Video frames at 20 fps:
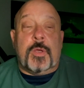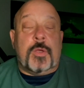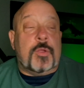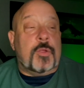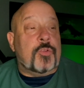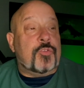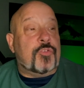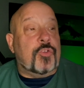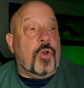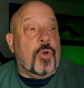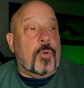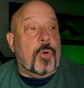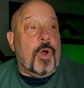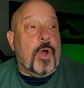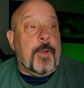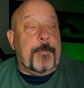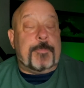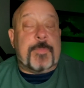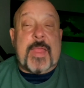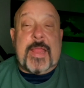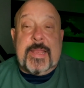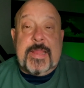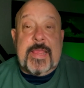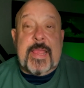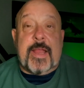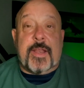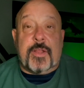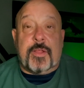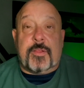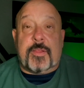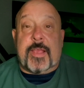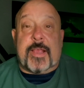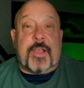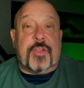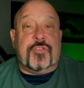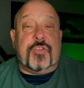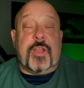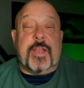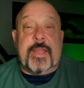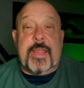So and he had like I
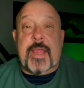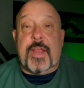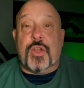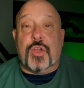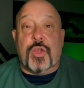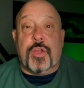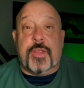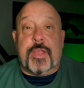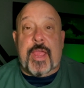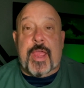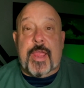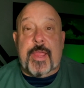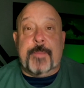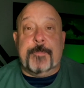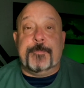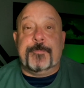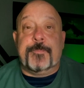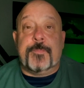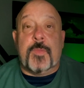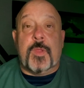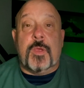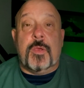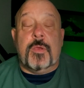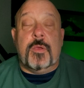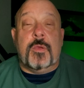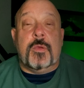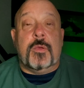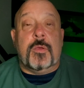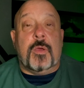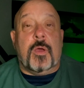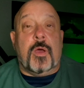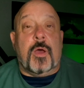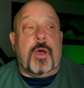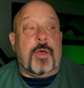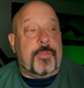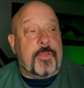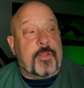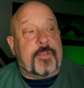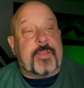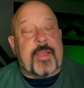said, he had a good game.
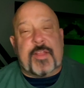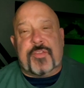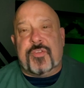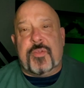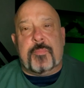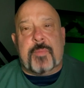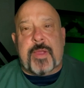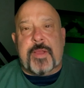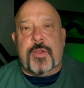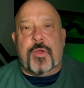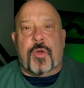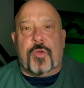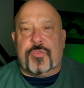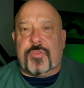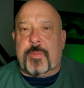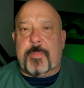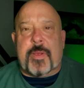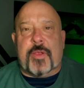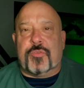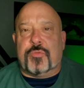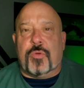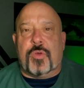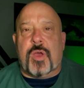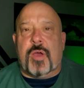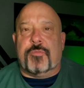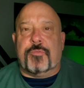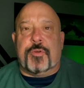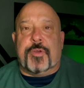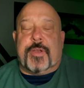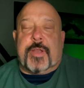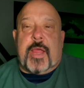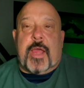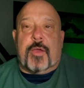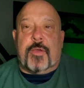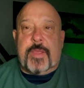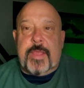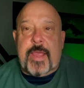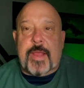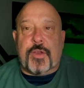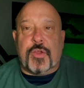That's in my notes. I might as well cover it now.
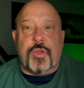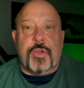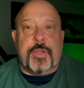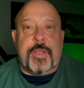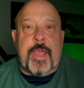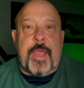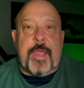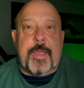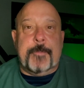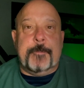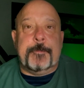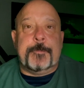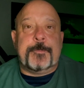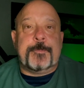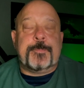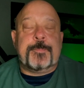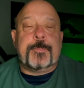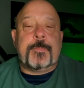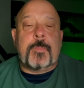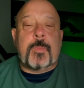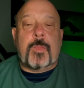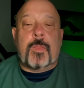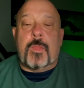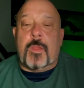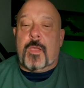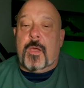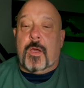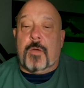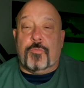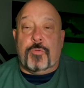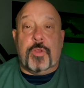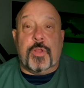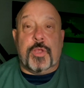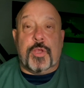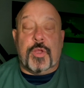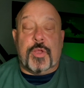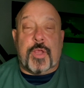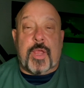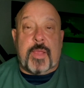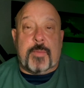He had a good game, a really
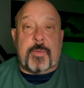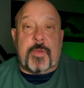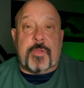good game, I